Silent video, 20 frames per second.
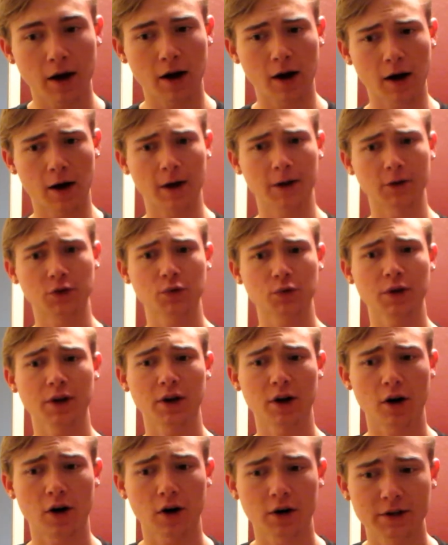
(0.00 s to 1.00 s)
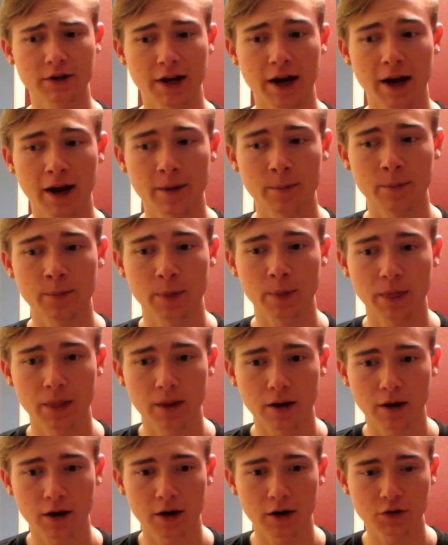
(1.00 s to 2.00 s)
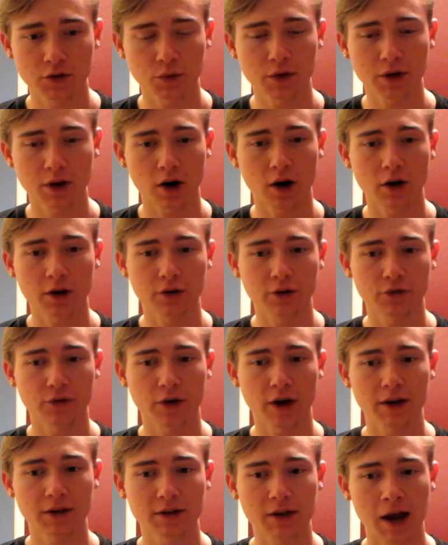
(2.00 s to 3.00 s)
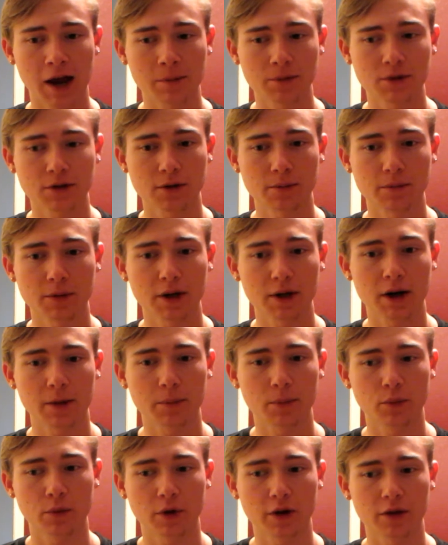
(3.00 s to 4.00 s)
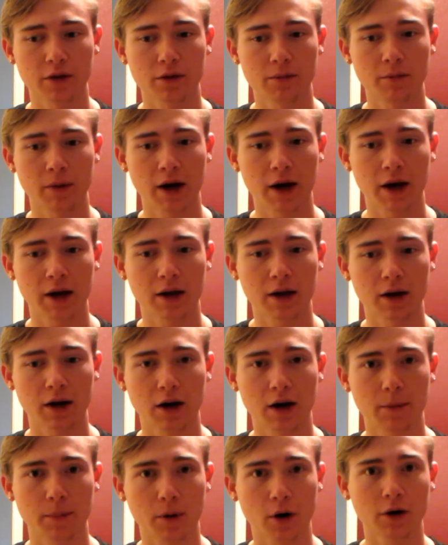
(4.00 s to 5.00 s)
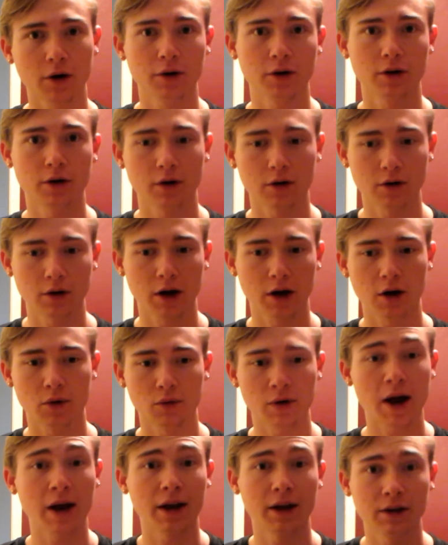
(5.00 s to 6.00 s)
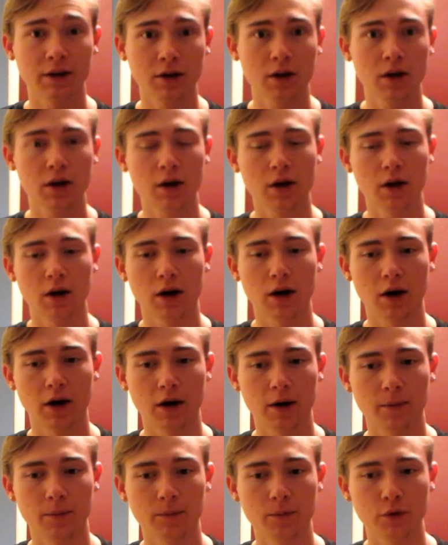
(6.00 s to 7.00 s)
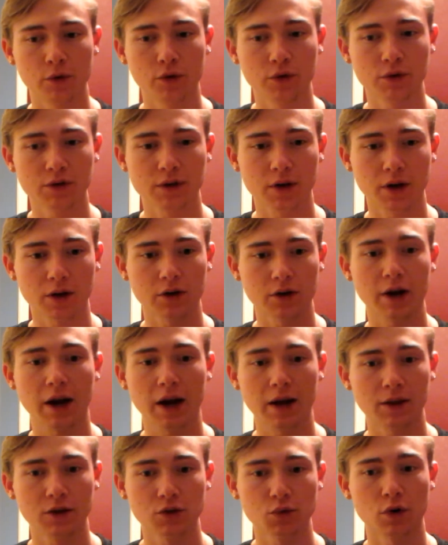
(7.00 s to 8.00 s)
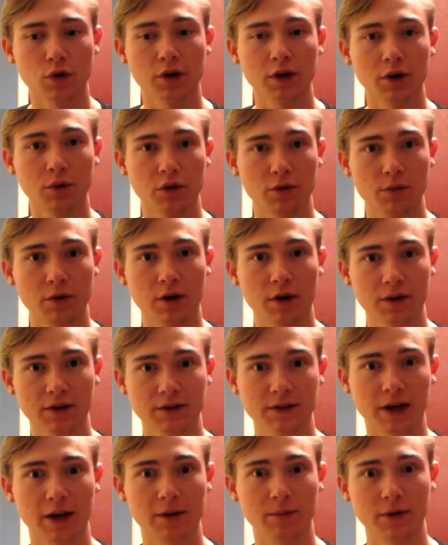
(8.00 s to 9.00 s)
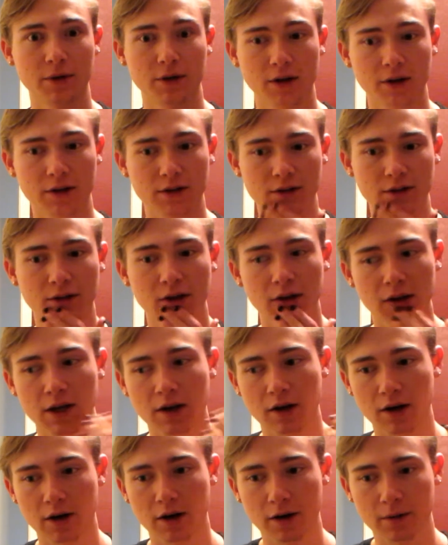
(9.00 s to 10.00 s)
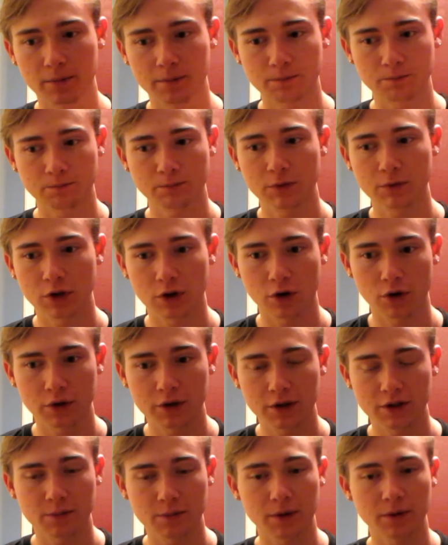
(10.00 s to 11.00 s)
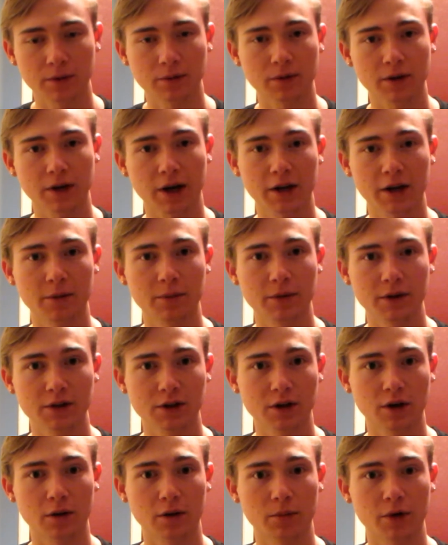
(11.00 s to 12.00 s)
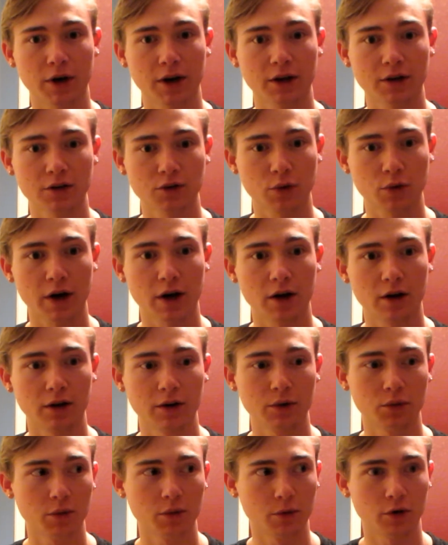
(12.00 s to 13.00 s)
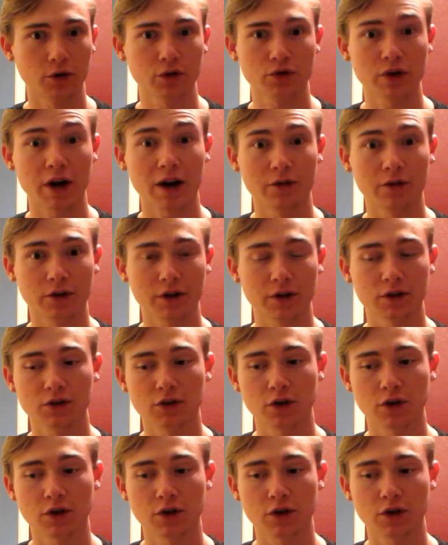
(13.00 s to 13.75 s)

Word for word: Uh, it's really a hard time. Uh, it's really hard to find times to meet up with my uh, partner uh, Ryan, um, who's the other guy that's working with me on the site, because um, you know he's been kind of busy on break as well, and we're both traveling.